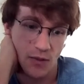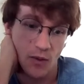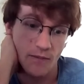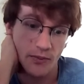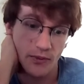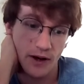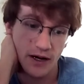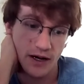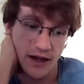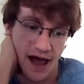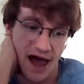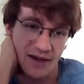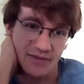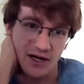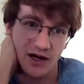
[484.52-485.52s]
one point,
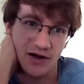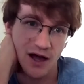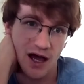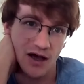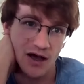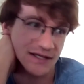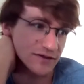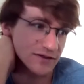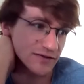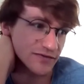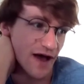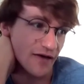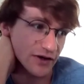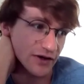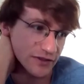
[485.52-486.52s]
like, I mean, I, I got down to
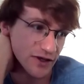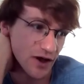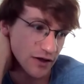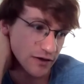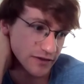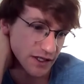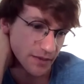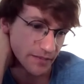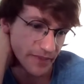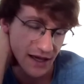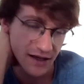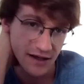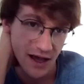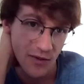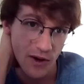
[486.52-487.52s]
$500 in the
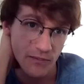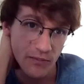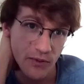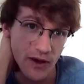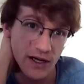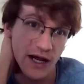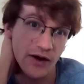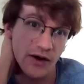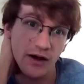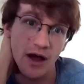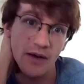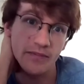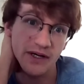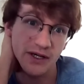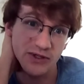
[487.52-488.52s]
bank at one point and our
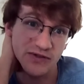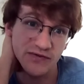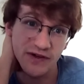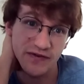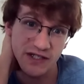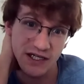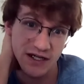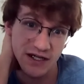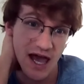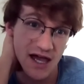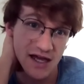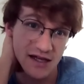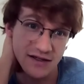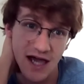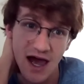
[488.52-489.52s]
company was
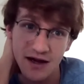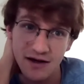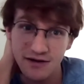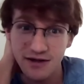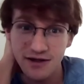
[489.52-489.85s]
15K in debt.